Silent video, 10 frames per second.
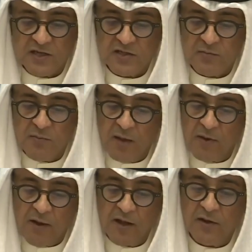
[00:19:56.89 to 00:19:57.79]
the
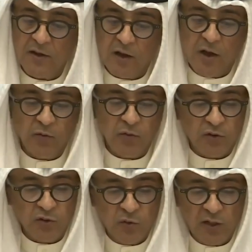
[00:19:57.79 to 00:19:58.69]
GCC stance
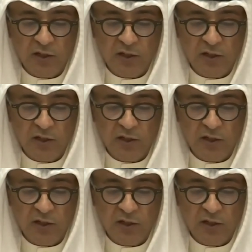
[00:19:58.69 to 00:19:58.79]
on the